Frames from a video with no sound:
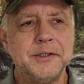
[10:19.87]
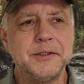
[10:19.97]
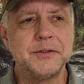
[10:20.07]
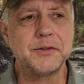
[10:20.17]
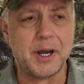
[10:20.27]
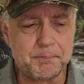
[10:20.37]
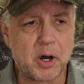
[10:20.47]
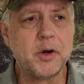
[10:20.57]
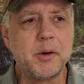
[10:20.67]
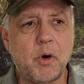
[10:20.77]
So I
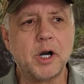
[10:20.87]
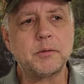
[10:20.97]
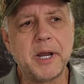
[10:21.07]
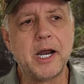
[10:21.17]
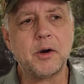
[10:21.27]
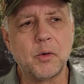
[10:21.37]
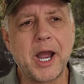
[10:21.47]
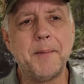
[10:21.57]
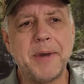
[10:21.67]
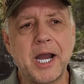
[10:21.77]
boldly walked back
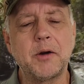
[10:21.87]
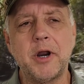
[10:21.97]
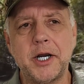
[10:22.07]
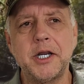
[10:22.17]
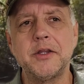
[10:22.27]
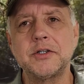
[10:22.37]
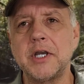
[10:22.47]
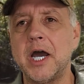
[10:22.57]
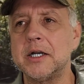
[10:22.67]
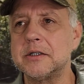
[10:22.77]
around the other
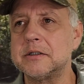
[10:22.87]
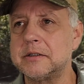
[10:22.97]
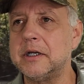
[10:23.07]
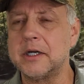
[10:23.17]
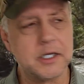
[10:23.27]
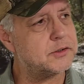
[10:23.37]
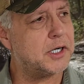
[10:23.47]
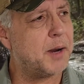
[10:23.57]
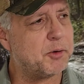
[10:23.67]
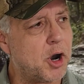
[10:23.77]
side of this thing. I said,
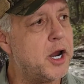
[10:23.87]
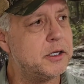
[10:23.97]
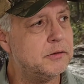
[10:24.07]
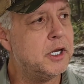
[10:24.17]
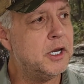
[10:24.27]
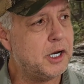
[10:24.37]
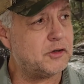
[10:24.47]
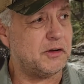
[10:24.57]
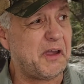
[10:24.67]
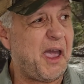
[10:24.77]
I prayed. He
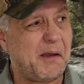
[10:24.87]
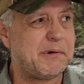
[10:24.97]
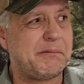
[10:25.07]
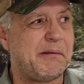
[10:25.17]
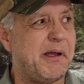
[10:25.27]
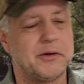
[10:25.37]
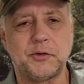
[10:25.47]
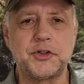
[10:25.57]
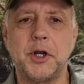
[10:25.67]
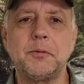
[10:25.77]
said, yeah, blah, blah, blah.
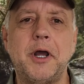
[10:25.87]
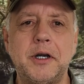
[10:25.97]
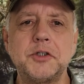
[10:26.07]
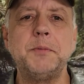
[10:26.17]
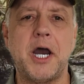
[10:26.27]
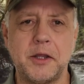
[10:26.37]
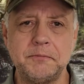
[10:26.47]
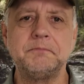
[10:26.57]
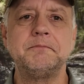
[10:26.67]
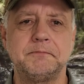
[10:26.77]
Still running his mouth.
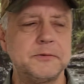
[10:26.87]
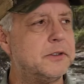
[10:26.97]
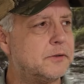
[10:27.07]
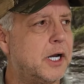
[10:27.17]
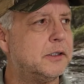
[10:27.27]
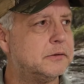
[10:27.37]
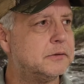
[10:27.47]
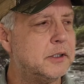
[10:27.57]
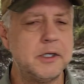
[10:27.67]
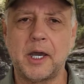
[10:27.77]
Okay.
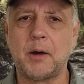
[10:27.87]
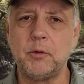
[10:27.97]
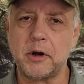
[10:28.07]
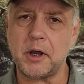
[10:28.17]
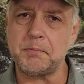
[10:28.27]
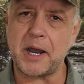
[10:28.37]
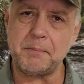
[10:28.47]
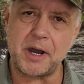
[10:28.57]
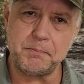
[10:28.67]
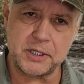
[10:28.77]
I went on about
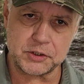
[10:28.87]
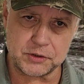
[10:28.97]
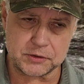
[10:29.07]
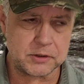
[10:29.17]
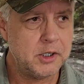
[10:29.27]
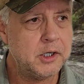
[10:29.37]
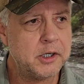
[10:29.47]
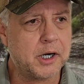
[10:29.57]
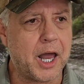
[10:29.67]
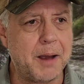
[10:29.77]
my business.
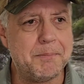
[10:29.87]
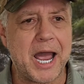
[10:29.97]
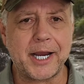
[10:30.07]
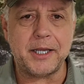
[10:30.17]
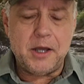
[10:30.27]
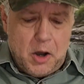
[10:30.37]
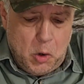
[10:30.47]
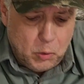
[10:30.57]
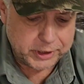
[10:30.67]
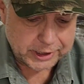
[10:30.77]
Climbed back in the
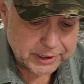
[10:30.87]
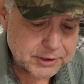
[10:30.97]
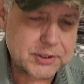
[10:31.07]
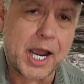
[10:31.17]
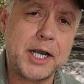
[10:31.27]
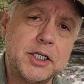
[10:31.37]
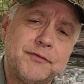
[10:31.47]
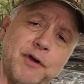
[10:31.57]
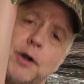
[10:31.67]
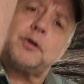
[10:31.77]
hole to get inside this
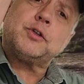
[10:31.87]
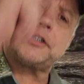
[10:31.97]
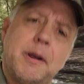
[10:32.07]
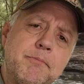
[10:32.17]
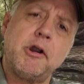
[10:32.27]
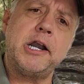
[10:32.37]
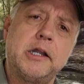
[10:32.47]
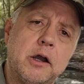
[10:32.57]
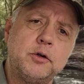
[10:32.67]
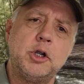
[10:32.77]
vertical submarine to
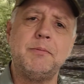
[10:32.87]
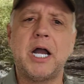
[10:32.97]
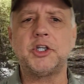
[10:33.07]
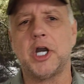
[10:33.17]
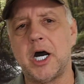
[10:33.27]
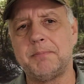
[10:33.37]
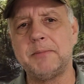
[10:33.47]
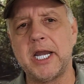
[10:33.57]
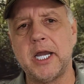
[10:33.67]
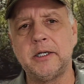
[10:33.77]
go do my job,
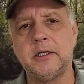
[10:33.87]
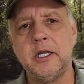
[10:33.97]
man.